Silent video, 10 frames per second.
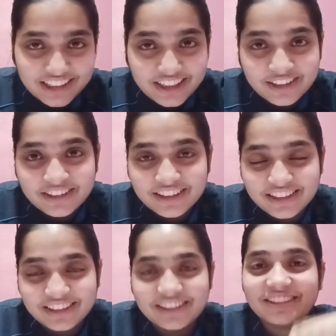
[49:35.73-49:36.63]
done
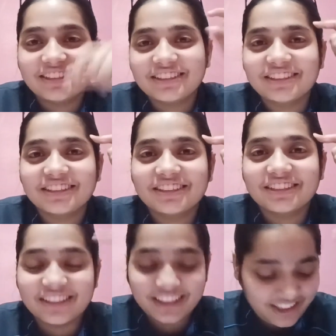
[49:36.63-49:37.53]

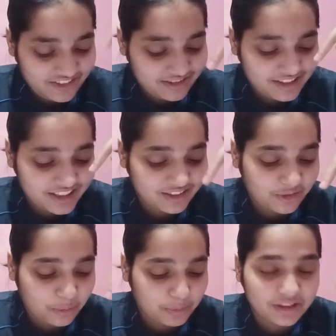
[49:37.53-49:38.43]
these
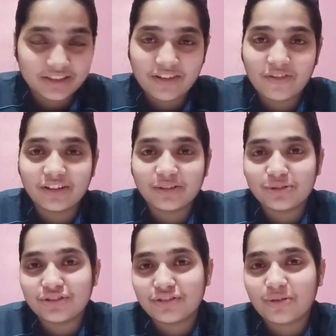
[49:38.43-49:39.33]
topics say one
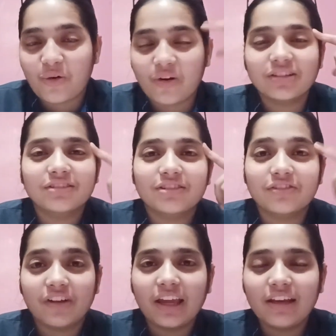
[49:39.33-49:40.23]
question wrong.
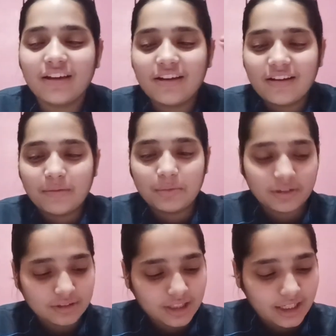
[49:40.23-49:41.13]
Why?
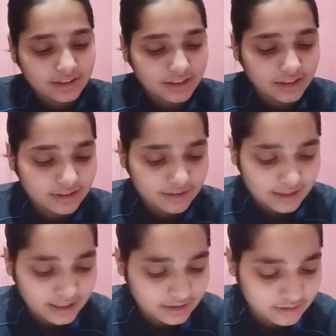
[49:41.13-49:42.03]
Because I think
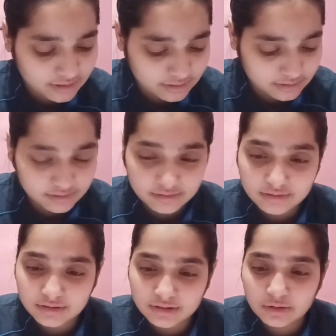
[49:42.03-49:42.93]
like
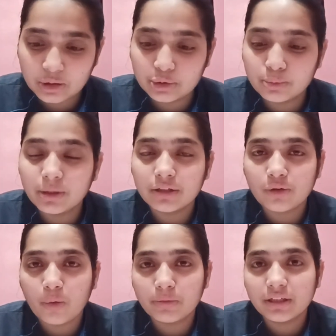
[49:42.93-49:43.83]

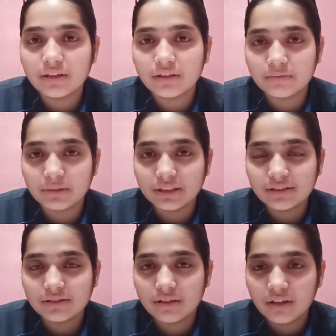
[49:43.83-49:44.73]
tubectomy
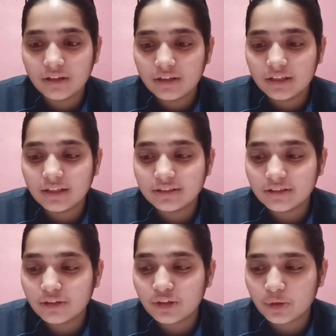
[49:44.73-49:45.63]
means
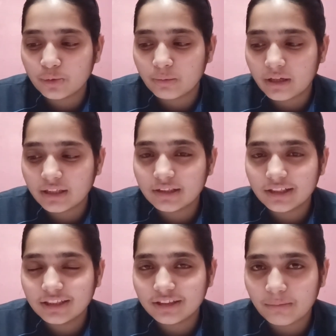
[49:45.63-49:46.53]
it's a tube and
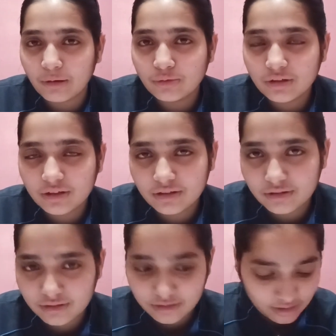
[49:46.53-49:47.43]
it's about
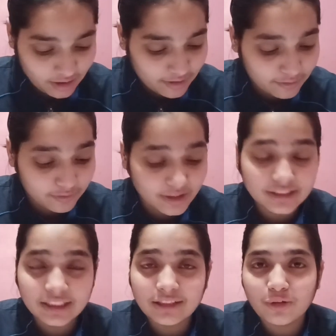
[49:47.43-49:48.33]

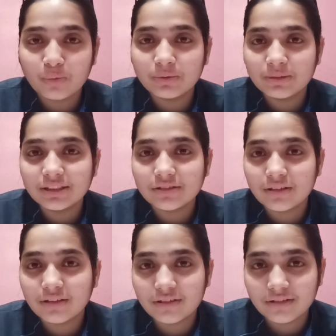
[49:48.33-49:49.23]
vasectomy means
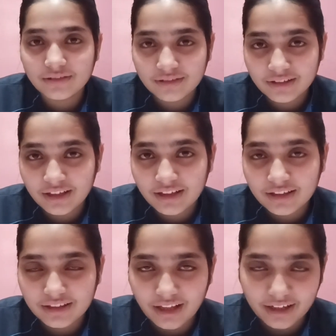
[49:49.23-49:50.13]

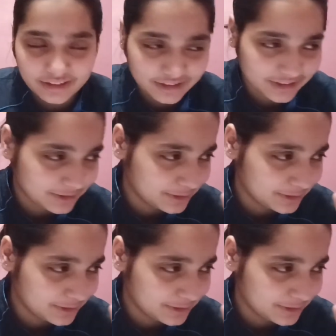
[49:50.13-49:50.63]
that